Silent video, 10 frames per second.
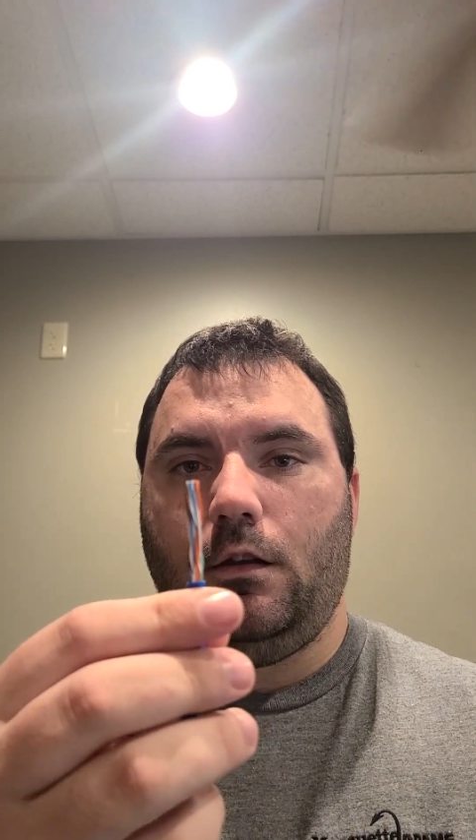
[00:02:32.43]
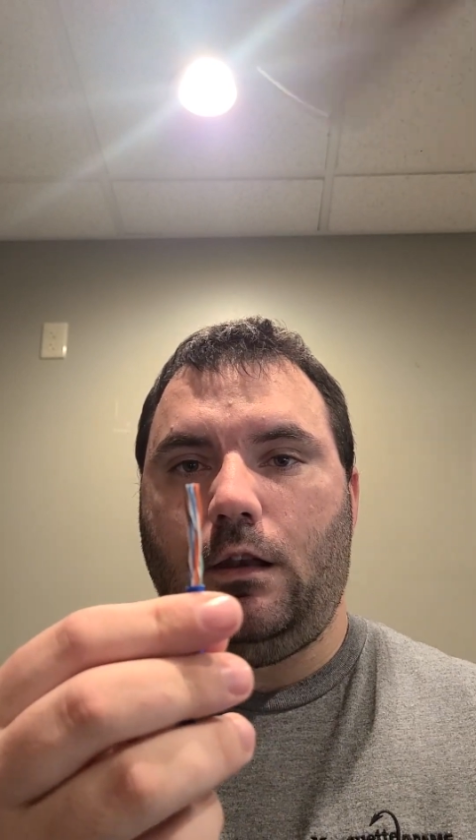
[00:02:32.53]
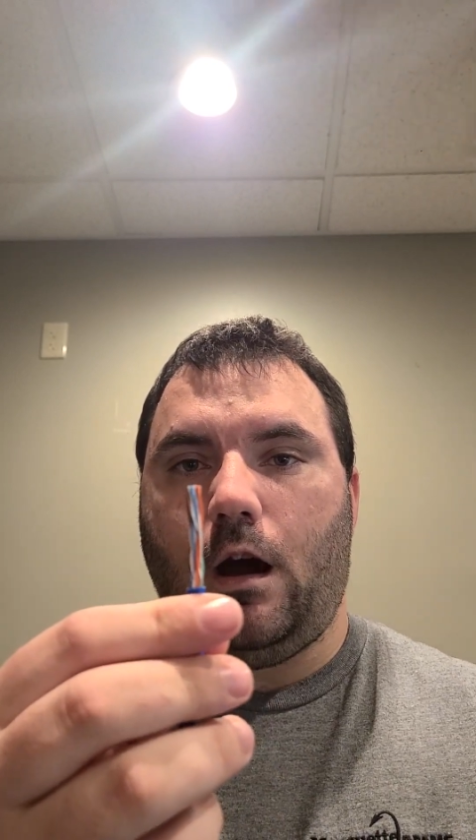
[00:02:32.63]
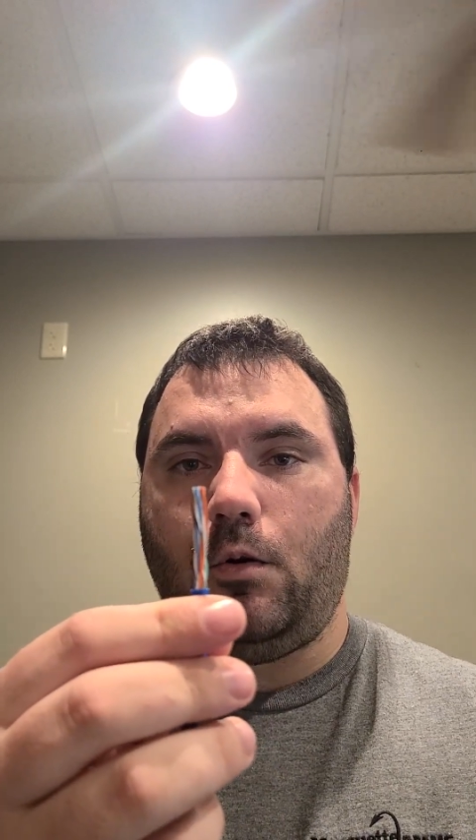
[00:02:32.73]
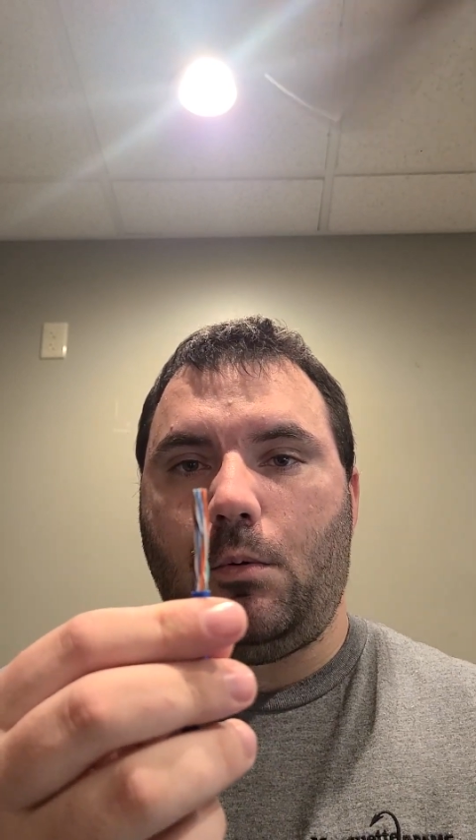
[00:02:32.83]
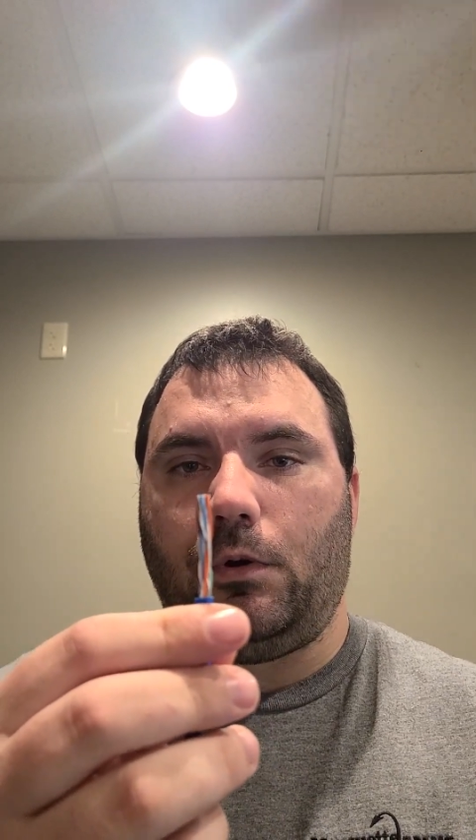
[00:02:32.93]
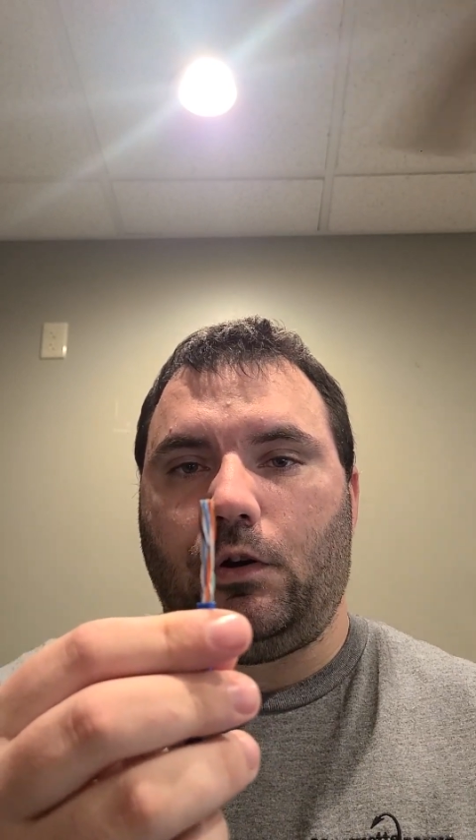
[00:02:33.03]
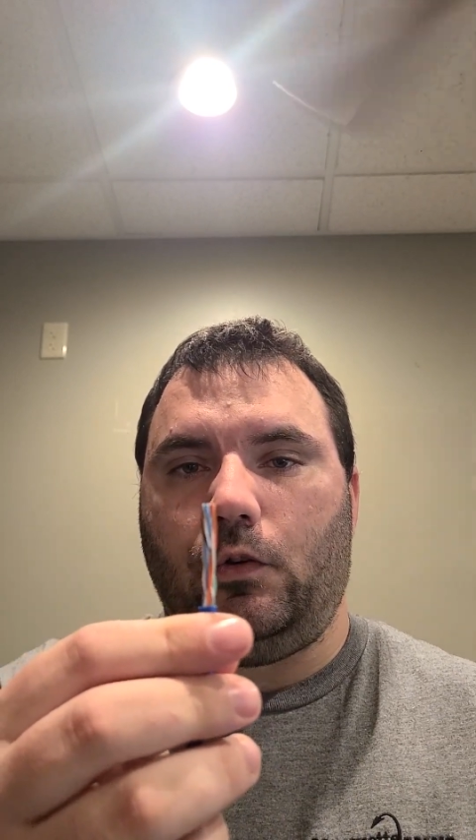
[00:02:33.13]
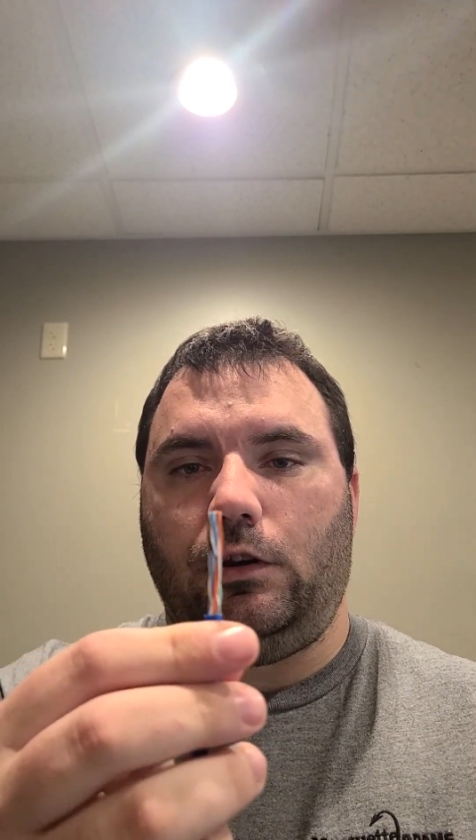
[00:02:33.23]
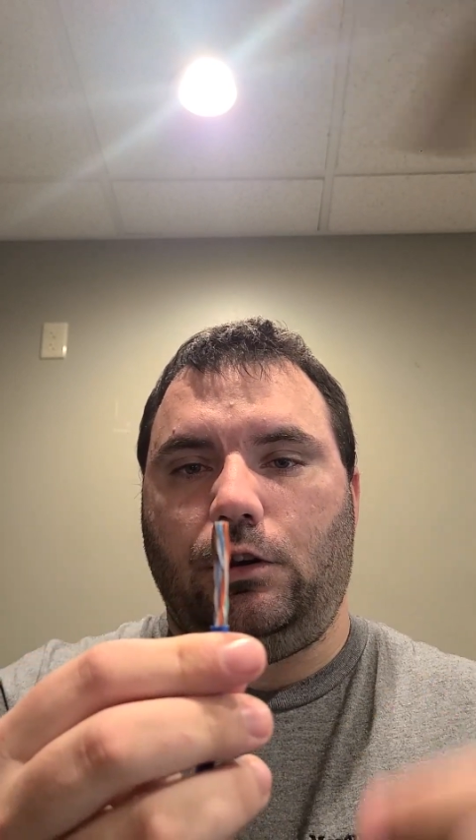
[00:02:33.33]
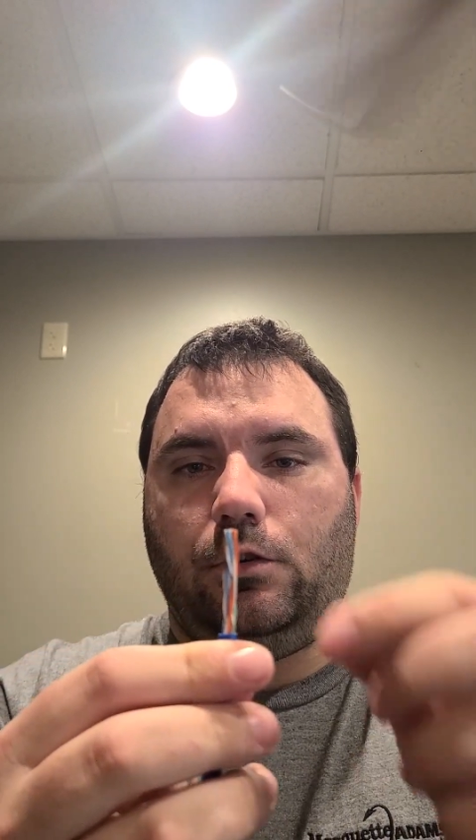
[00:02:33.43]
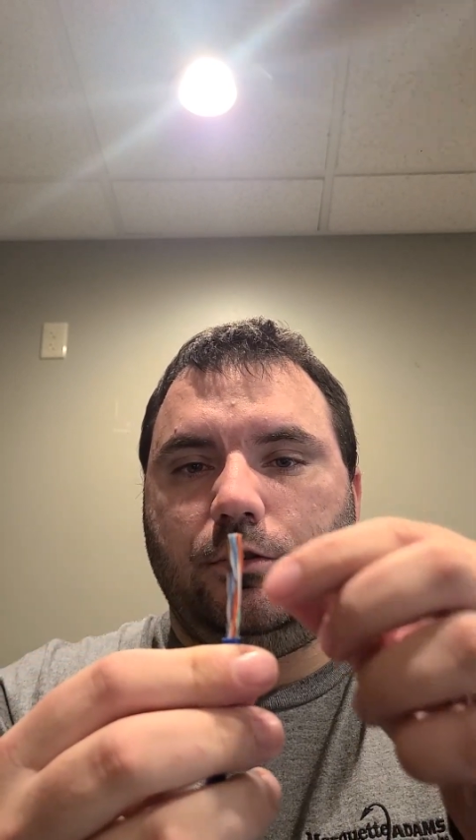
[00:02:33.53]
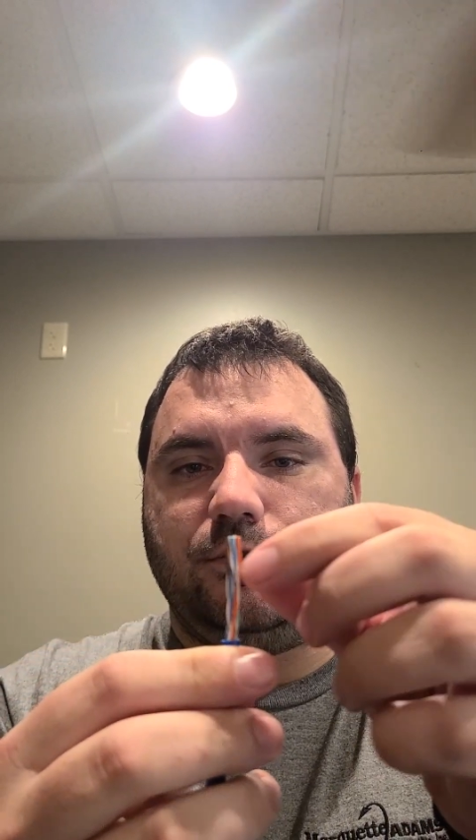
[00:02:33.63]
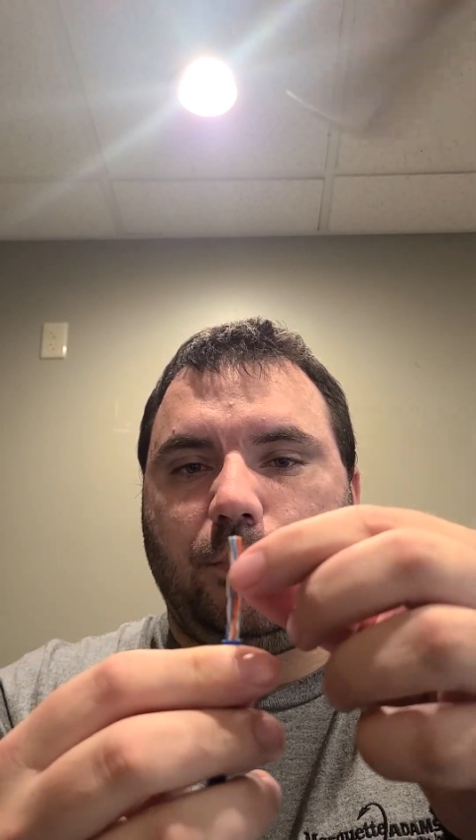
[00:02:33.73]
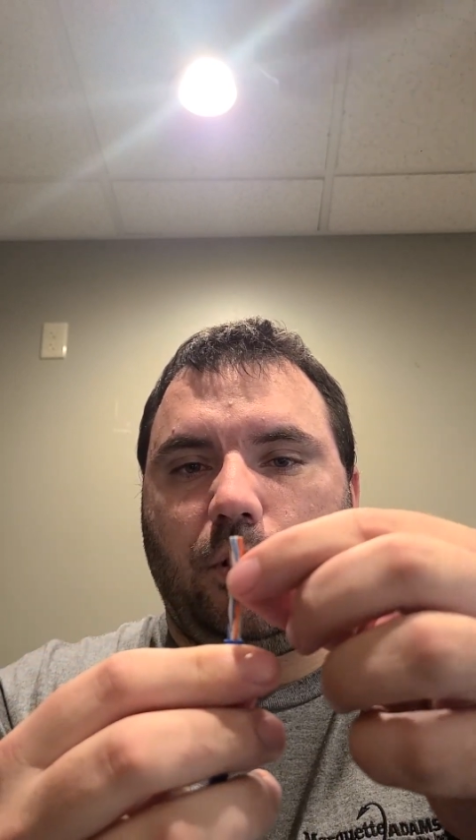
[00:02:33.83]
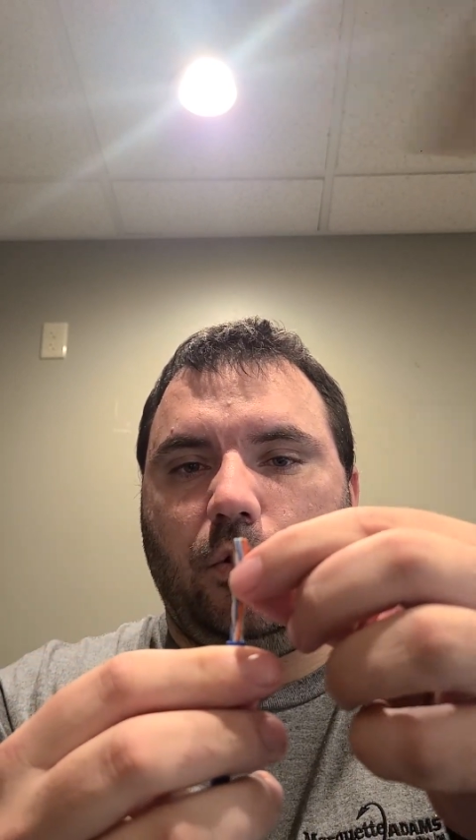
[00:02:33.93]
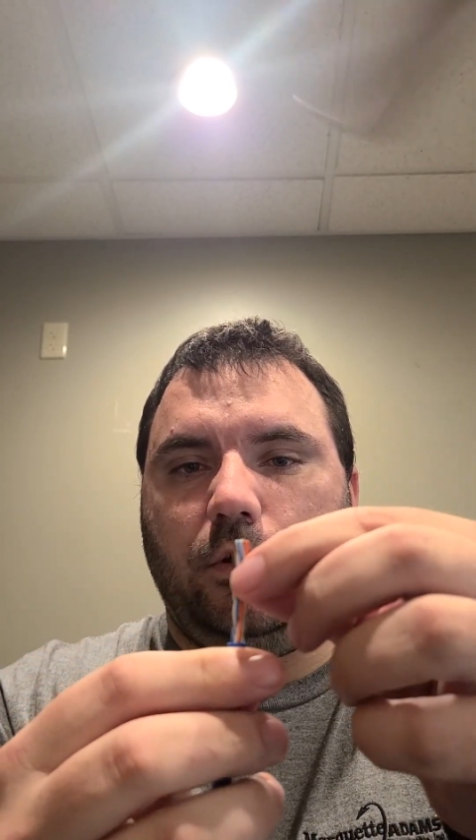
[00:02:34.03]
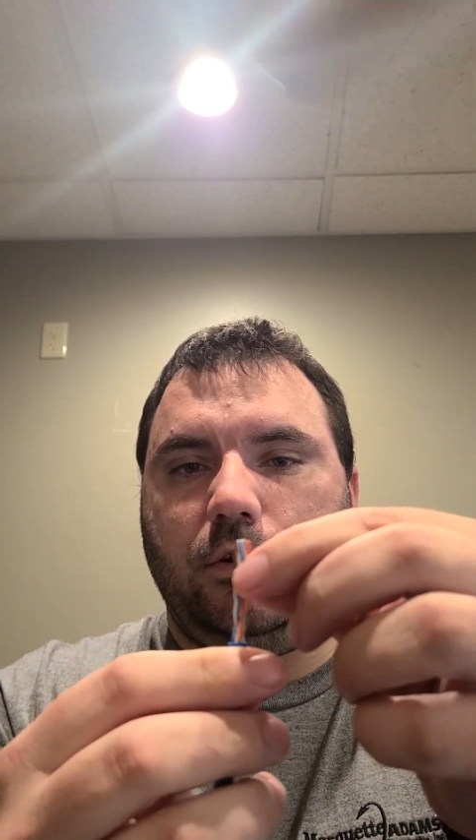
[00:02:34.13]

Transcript: Now what we're going to do is we're going